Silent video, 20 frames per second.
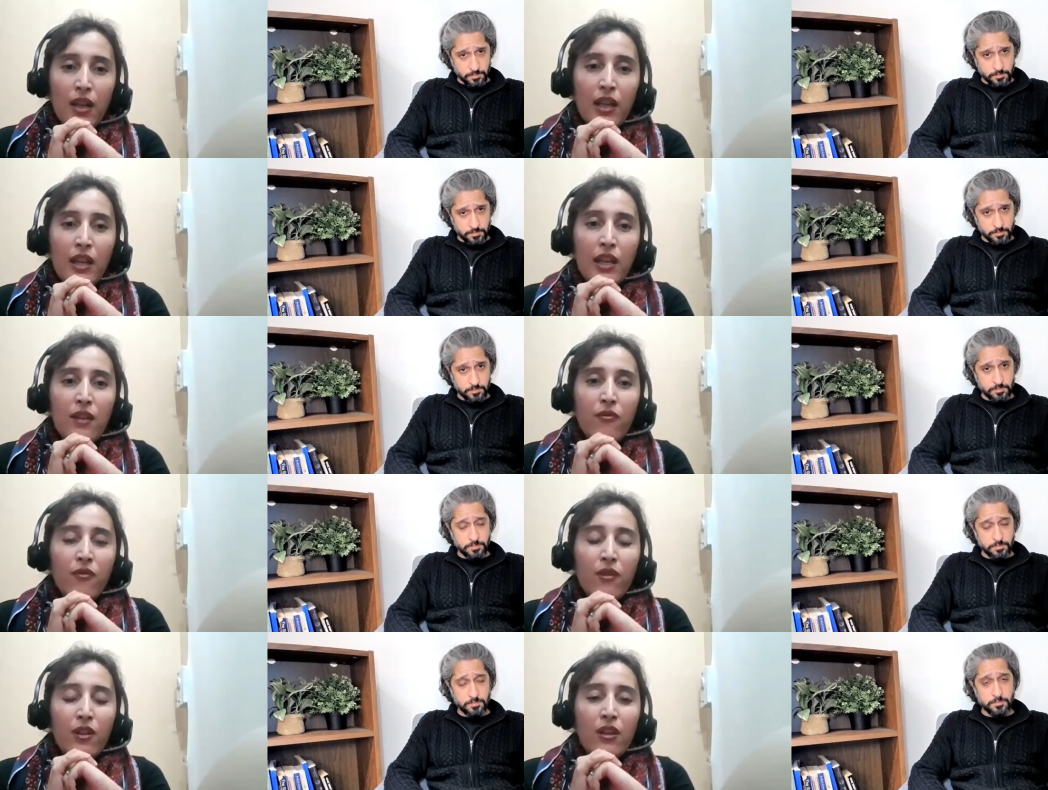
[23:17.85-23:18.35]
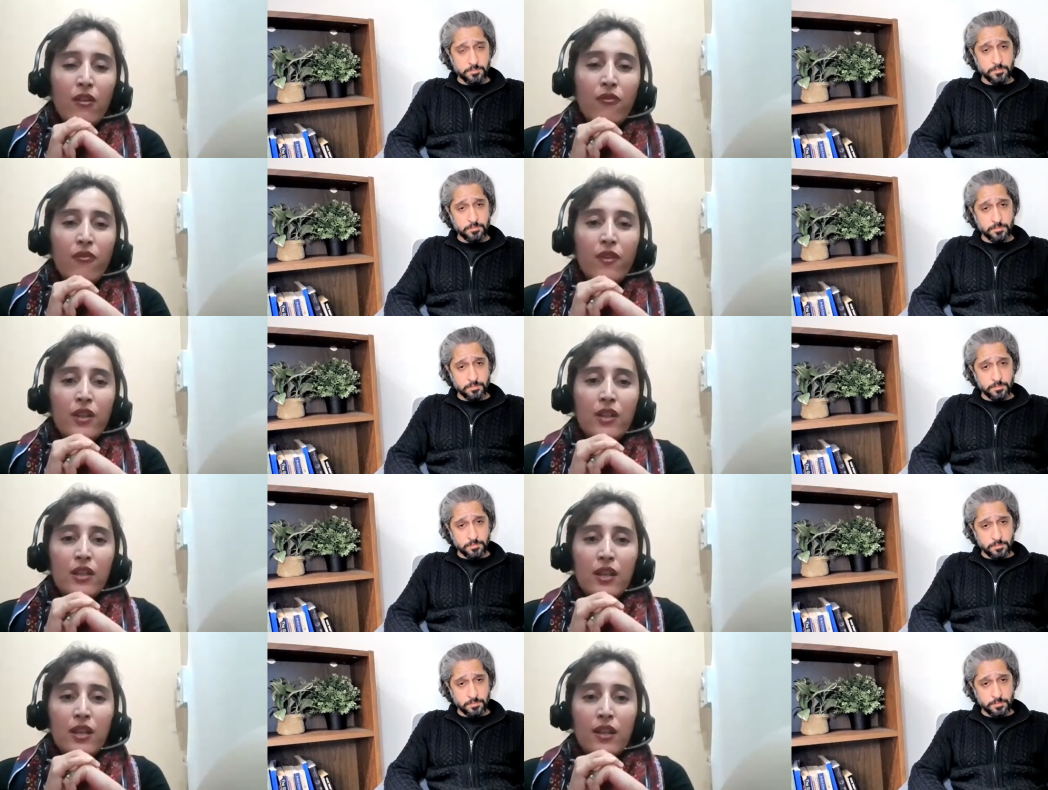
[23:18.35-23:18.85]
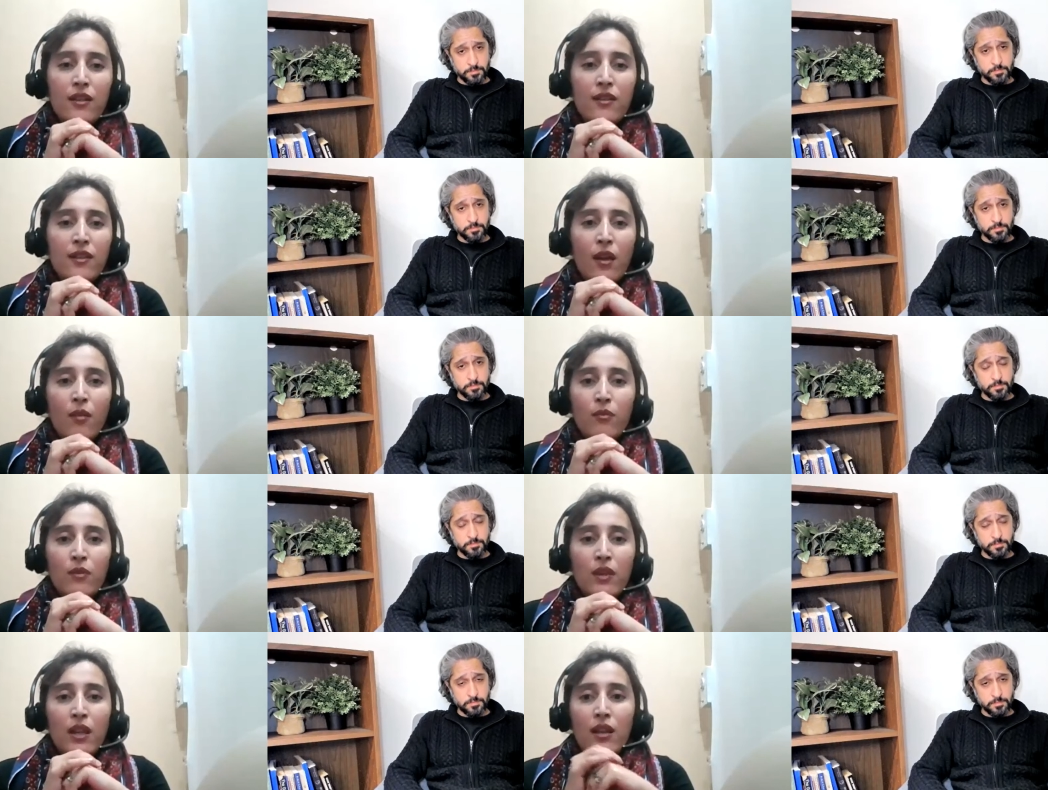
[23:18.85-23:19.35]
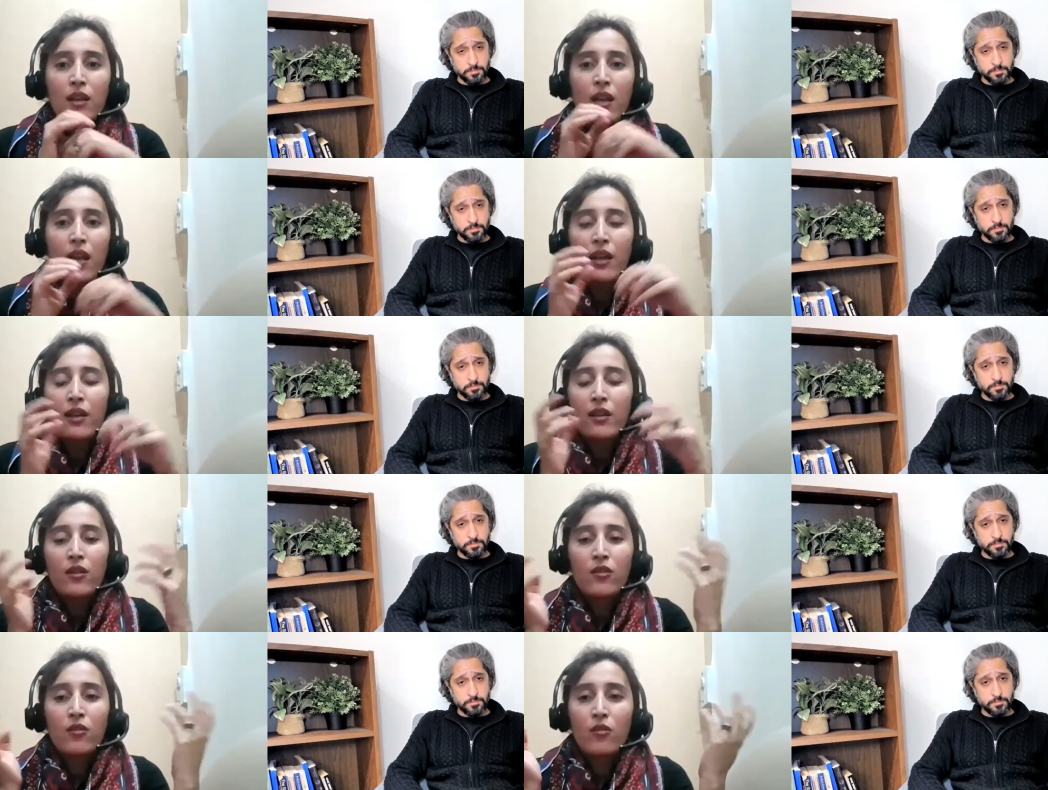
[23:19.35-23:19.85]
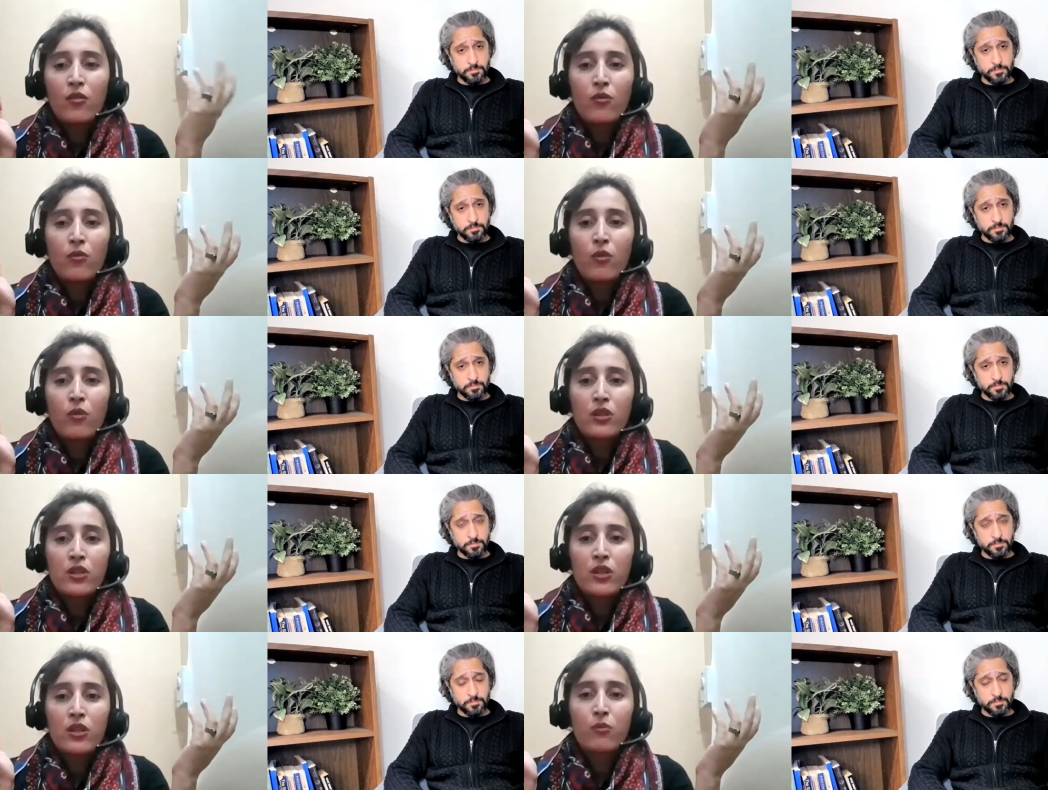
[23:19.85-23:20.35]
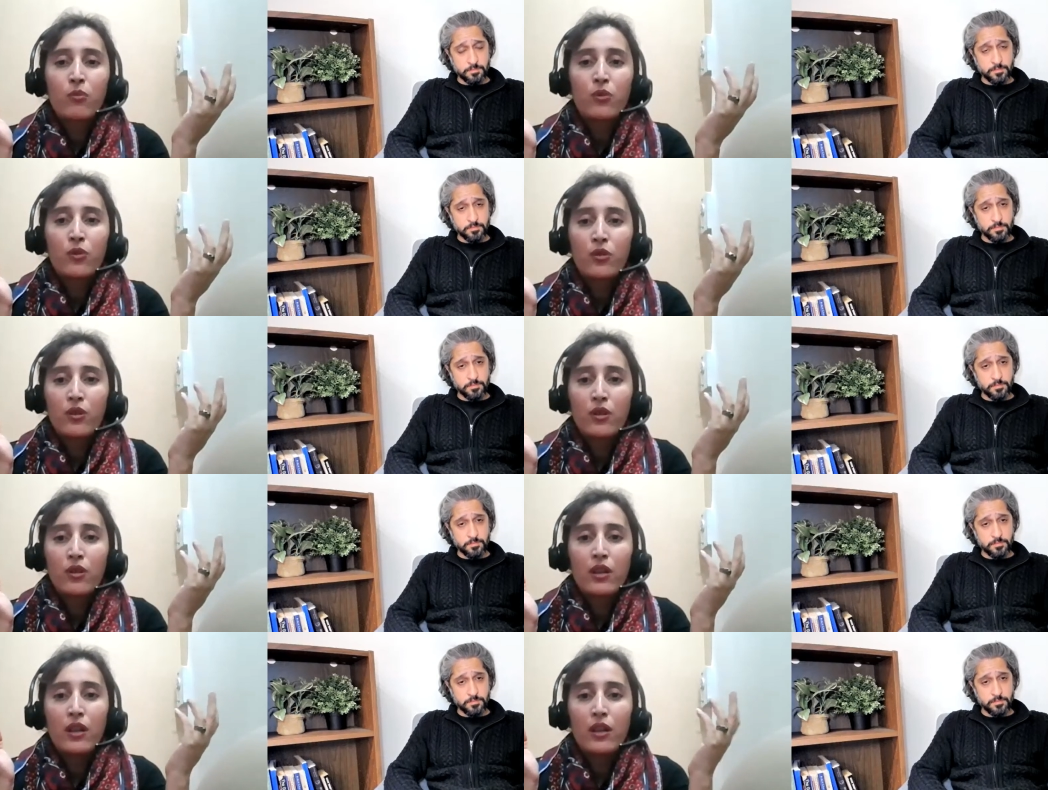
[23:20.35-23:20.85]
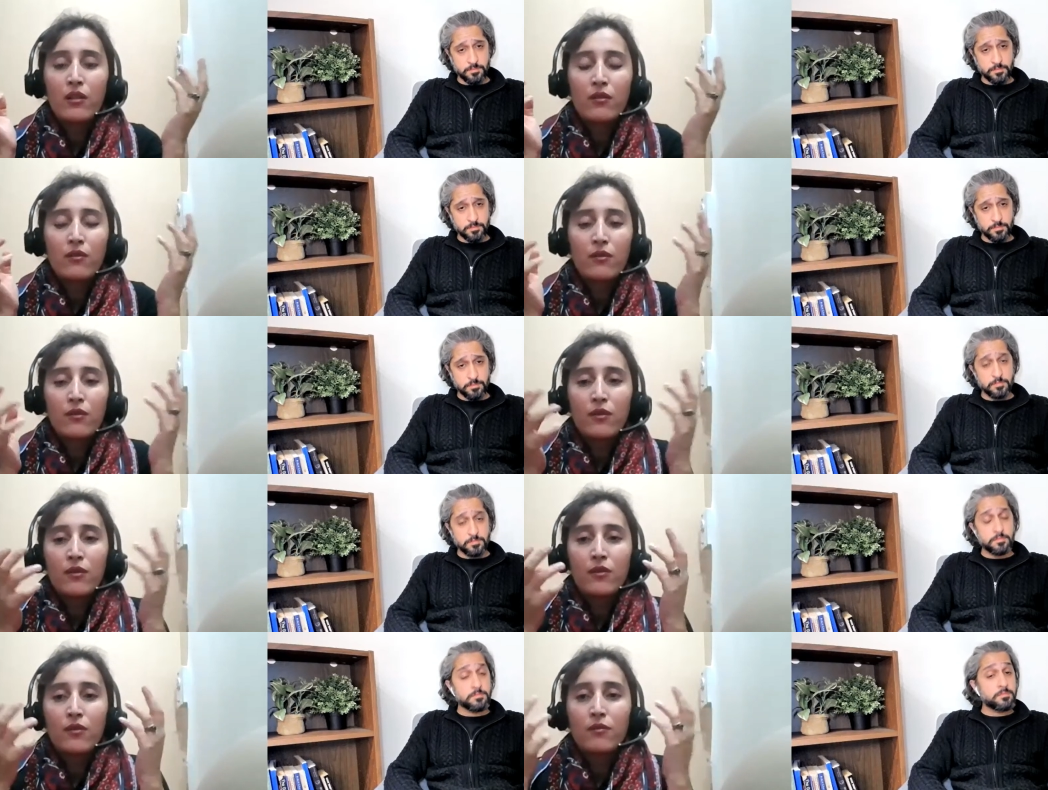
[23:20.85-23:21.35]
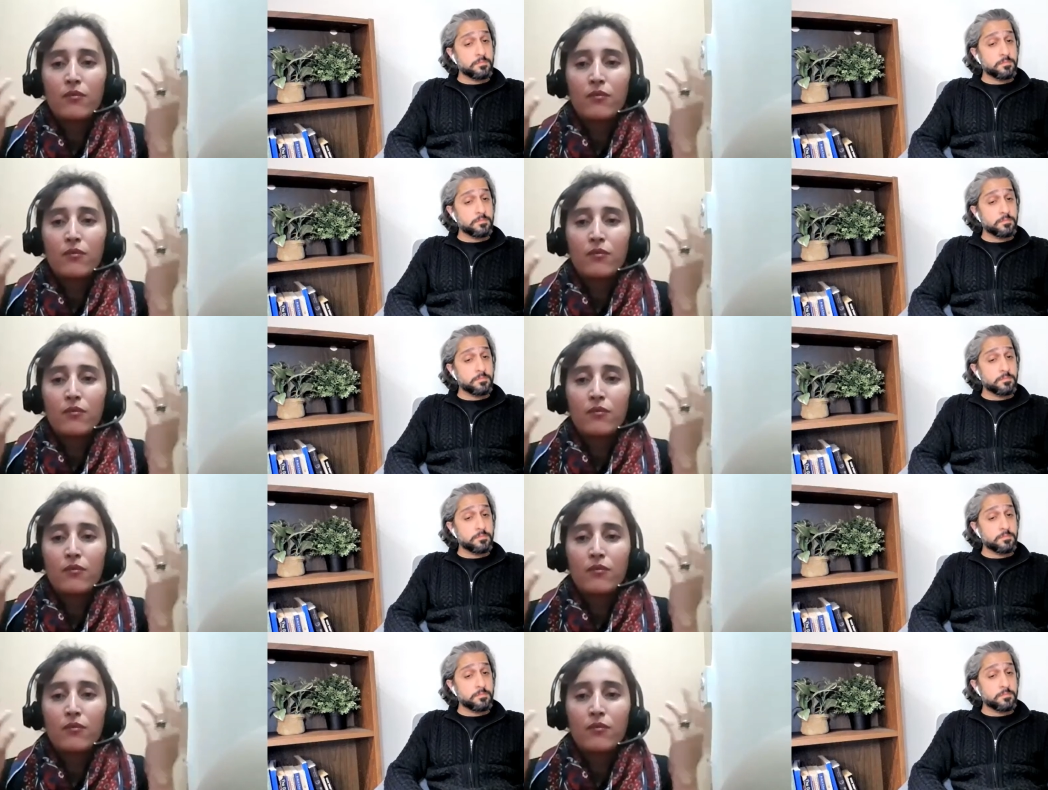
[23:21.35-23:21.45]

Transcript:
Speaker 1: even if it is something like you know watching porn and the